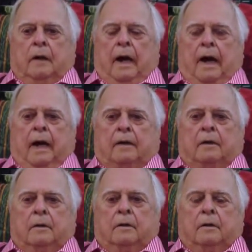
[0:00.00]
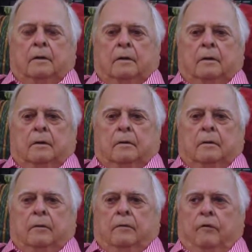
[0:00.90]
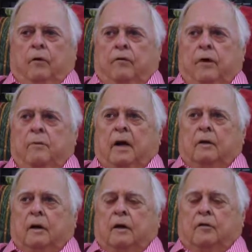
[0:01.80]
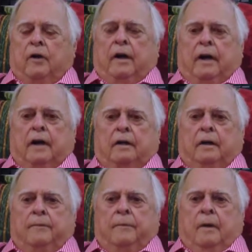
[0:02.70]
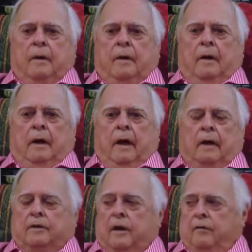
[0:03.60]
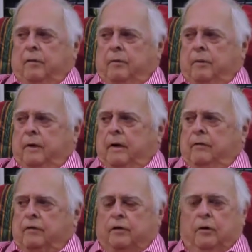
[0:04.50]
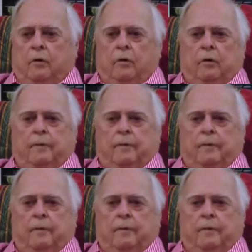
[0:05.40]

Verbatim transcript: act or female country act has ever ever sold.